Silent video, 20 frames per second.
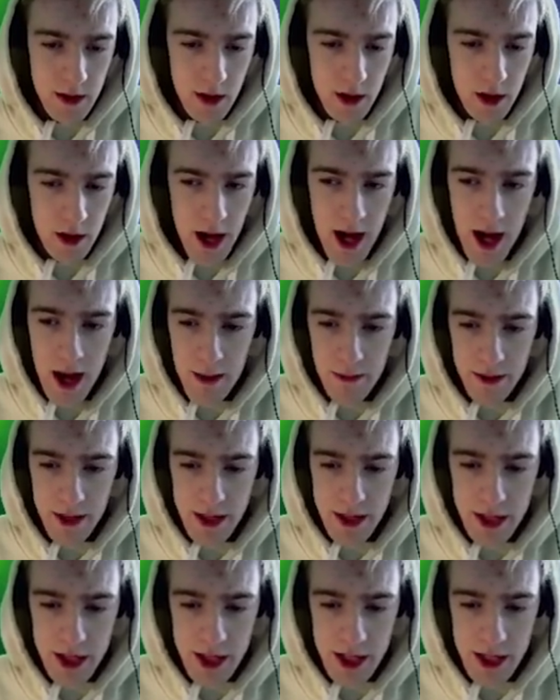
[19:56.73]
Oh, hi
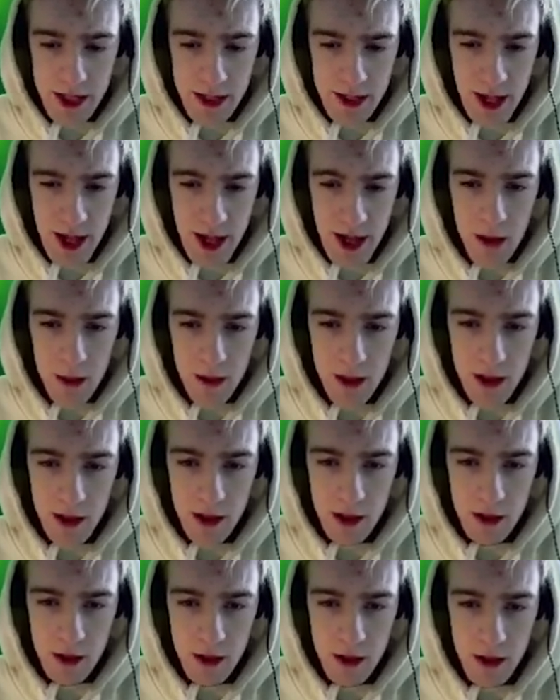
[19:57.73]
Bridget, how are
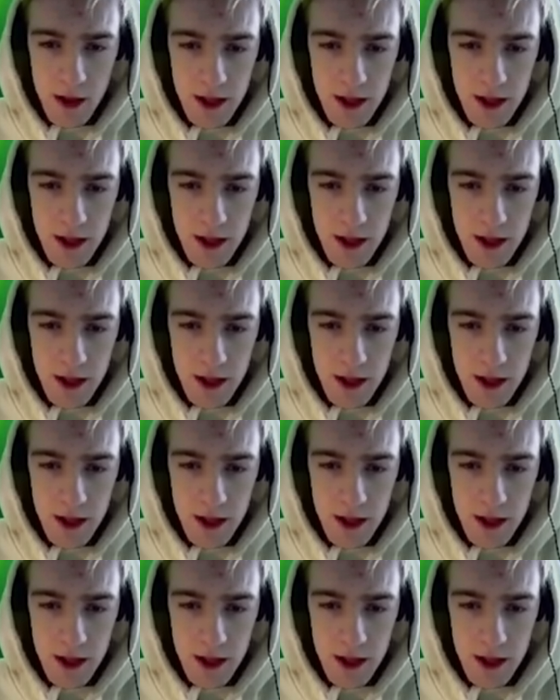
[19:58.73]
you?